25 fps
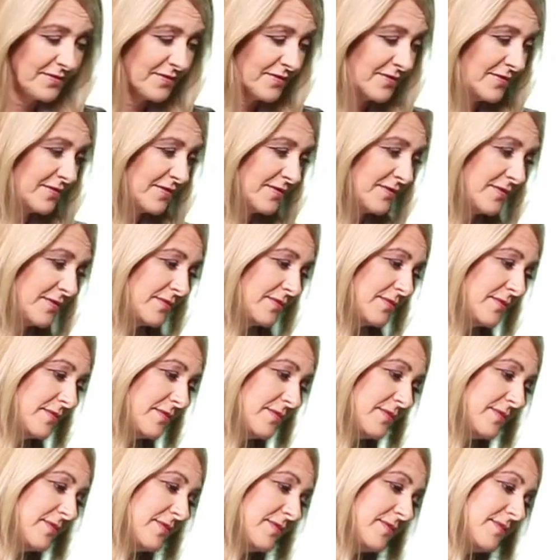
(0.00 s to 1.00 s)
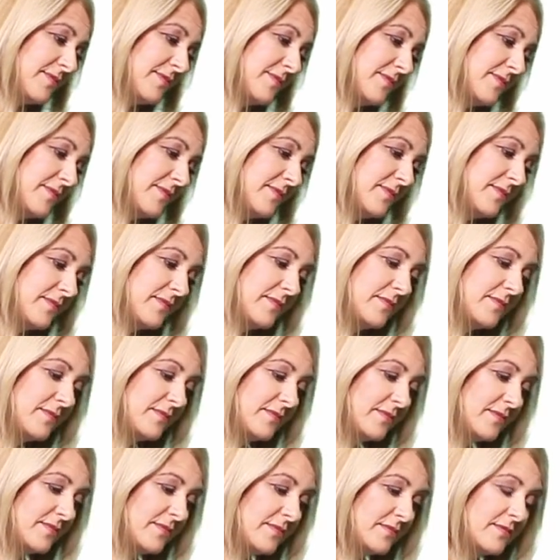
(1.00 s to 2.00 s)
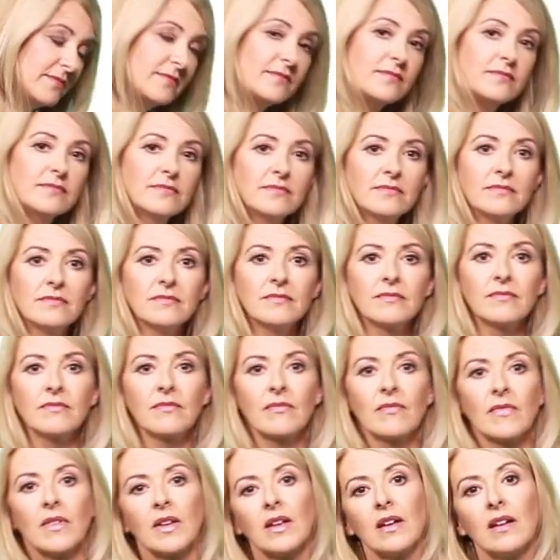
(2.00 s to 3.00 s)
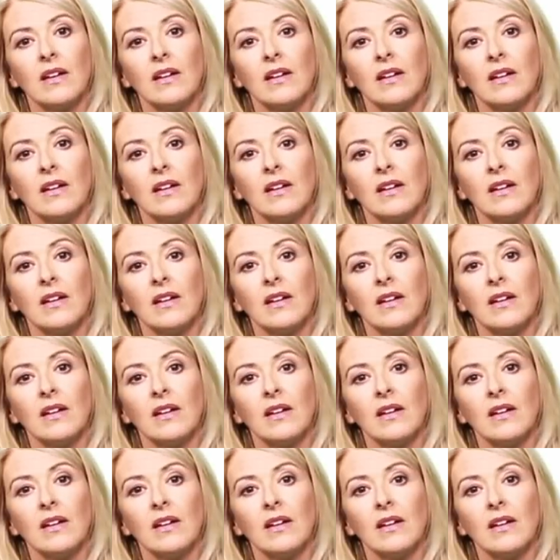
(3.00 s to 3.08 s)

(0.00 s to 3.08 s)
Nobody speaks.